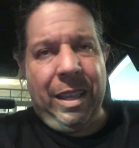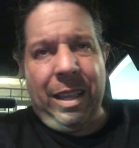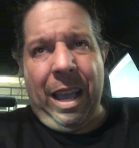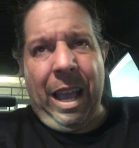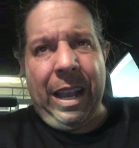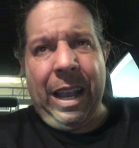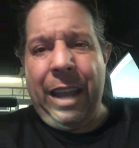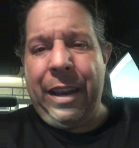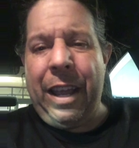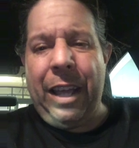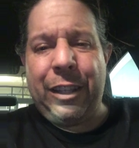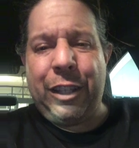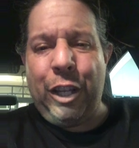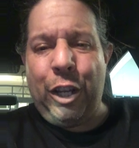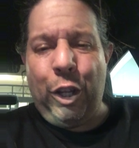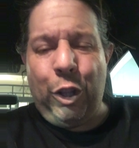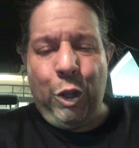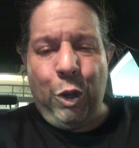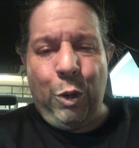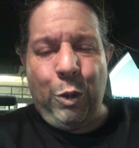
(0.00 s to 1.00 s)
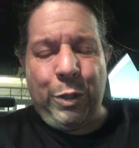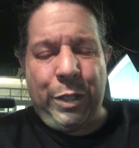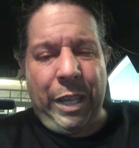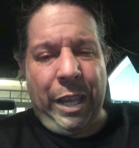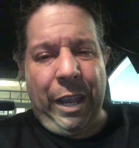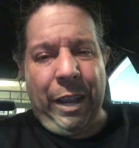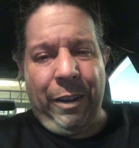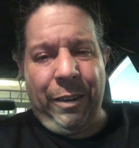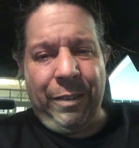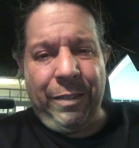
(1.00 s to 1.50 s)
I got nothing to lose
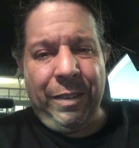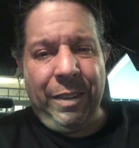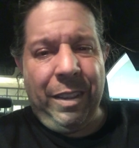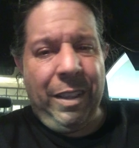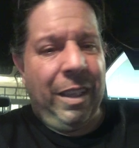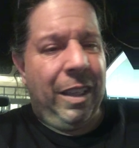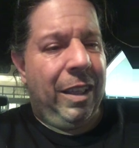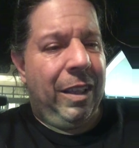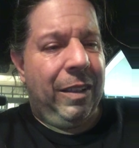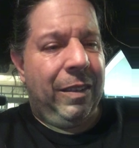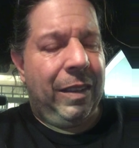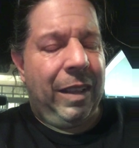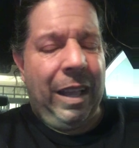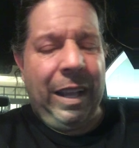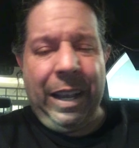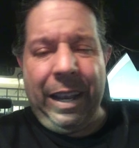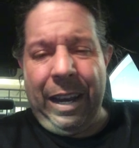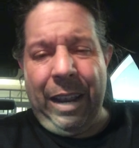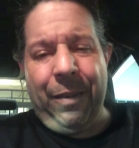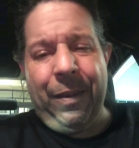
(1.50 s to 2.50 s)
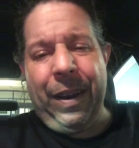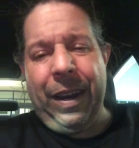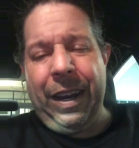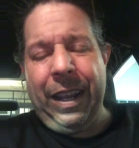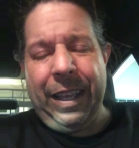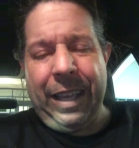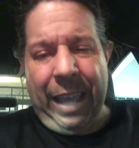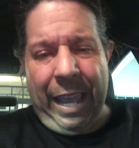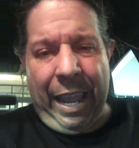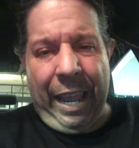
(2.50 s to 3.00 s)
here. I got everything
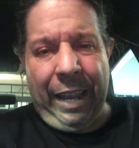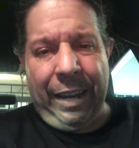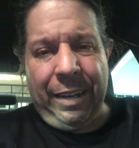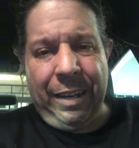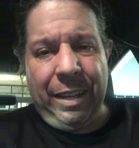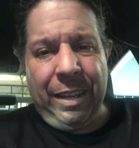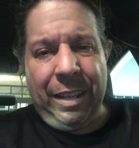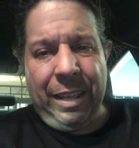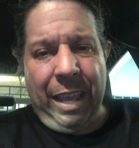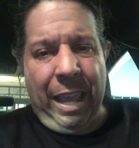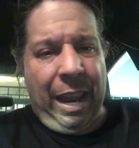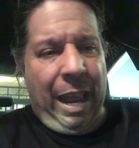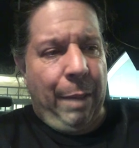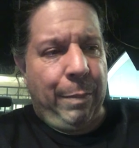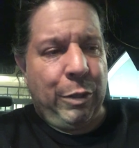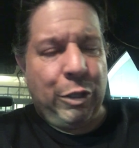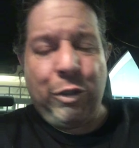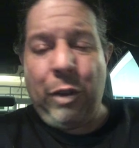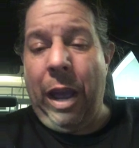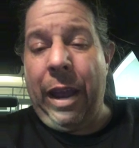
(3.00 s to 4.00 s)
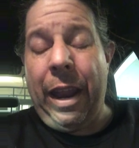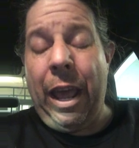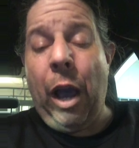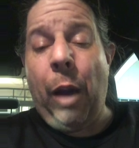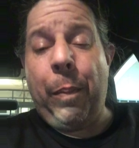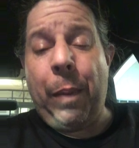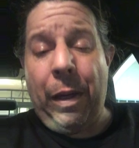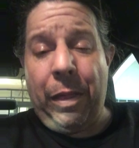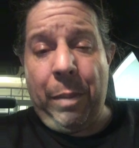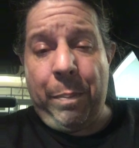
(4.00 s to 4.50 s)
to gain, and I'm just trying to
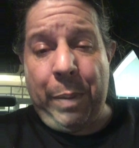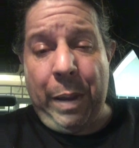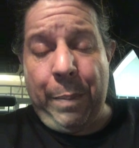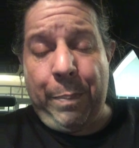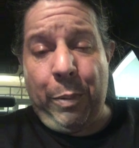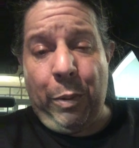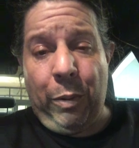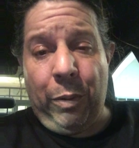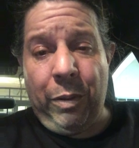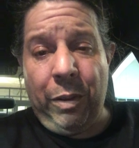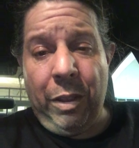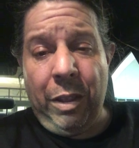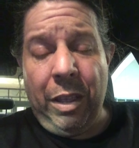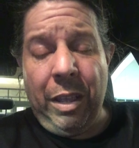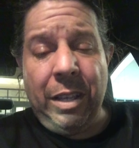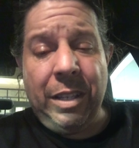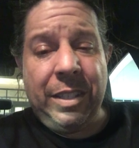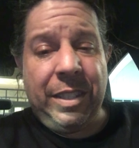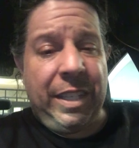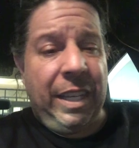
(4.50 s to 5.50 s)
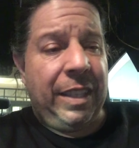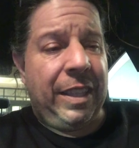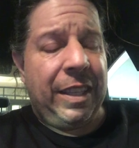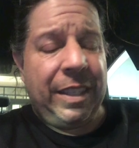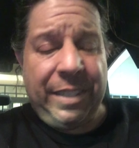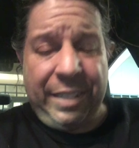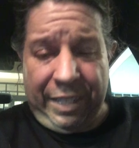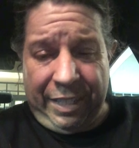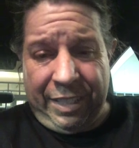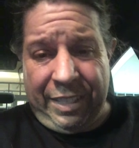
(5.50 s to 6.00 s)
help other people see the
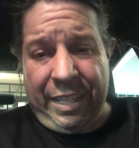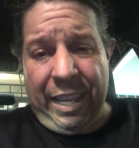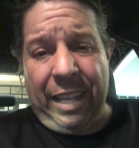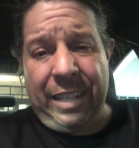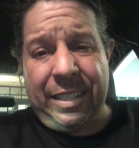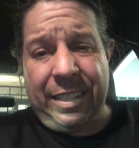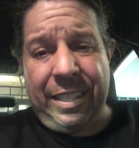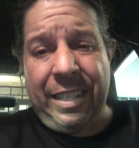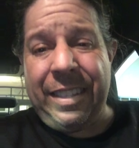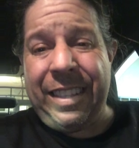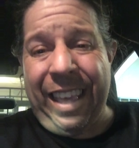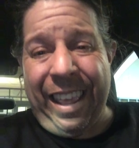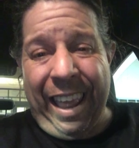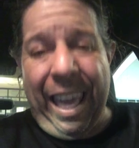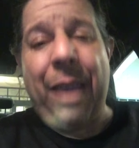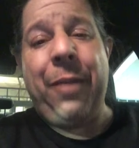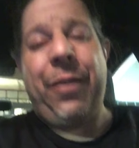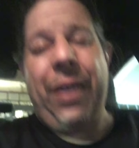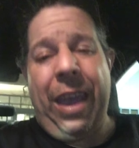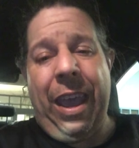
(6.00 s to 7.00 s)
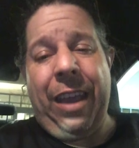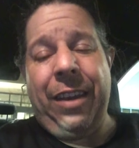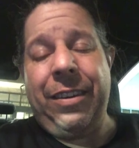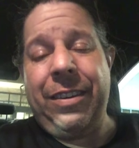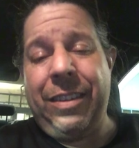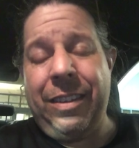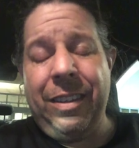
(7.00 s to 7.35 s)
success that I've had.